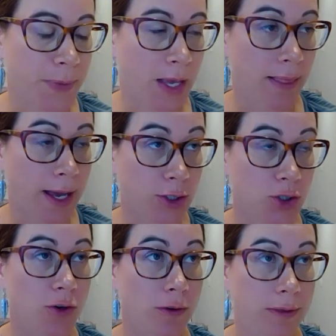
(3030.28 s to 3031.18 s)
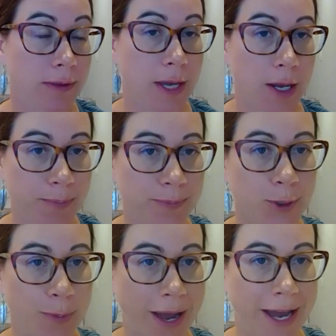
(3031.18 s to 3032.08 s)
Last year they
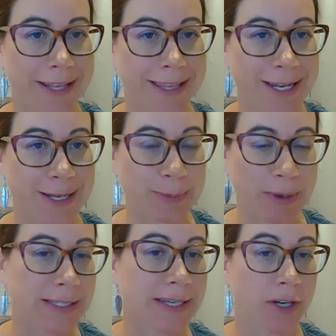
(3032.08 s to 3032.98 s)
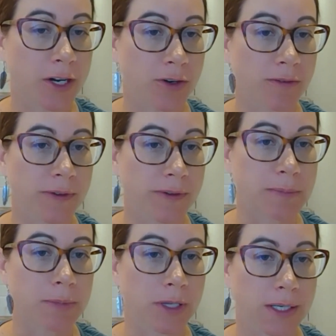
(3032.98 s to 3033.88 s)
spent
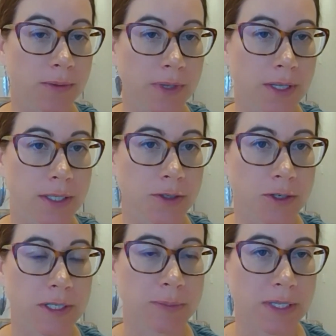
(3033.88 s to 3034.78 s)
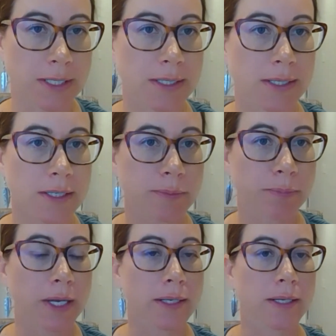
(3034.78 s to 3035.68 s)
$750 million with Indigenous businesses,
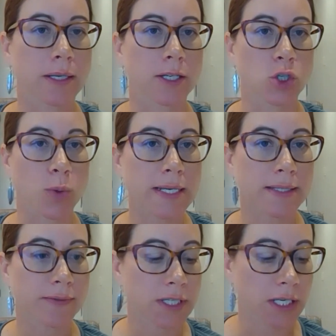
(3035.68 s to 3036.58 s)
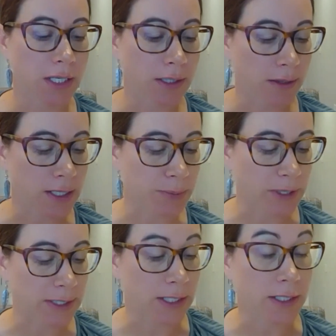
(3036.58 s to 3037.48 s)
but in 2017 they
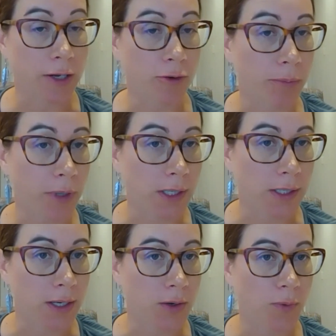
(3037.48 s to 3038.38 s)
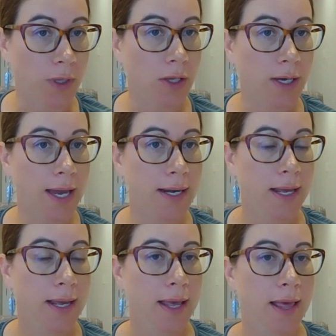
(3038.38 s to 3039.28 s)
spent $600 million. And if we look at
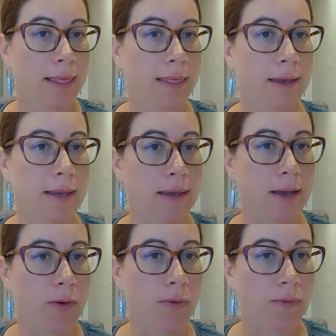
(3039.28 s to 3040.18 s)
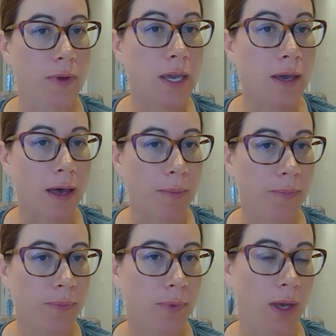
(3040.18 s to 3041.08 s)
the
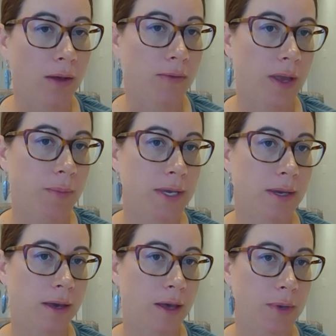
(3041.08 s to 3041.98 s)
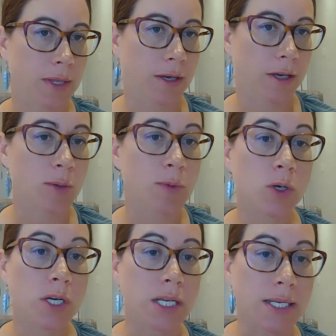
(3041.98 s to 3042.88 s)
income, family income in the
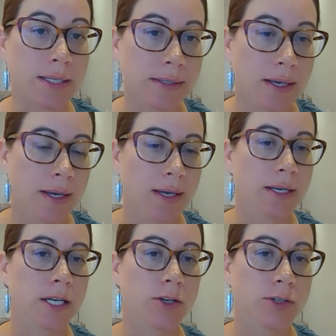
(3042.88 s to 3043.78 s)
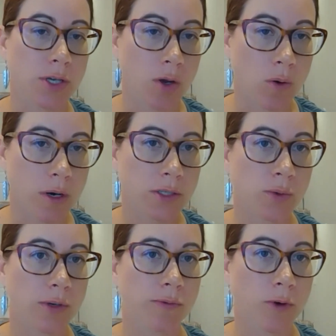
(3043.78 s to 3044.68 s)
communities near Suncor,
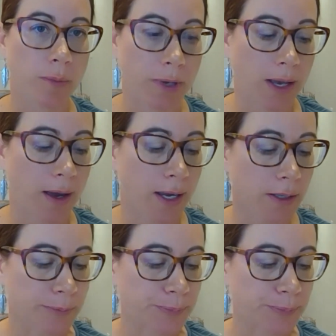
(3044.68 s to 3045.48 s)
so in Fort McKay,